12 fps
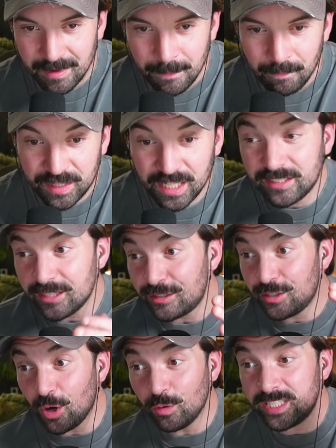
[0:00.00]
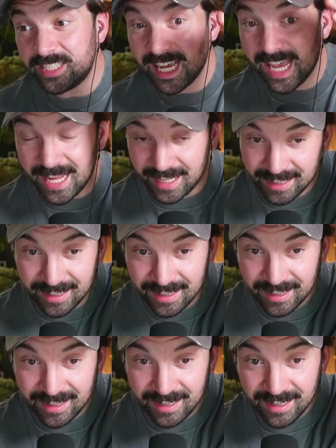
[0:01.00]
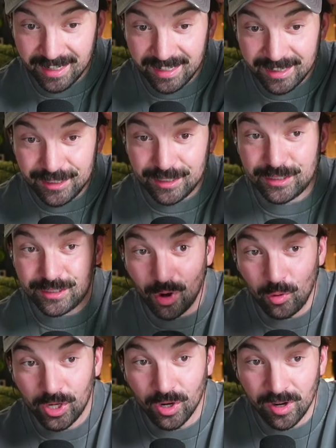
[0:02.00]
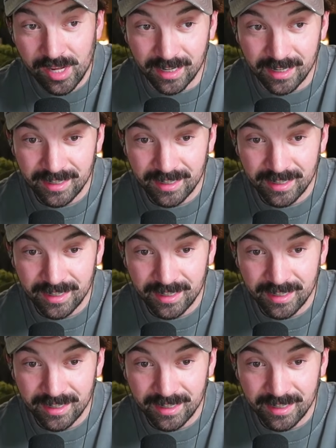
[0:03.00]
This is so sick. This is so good.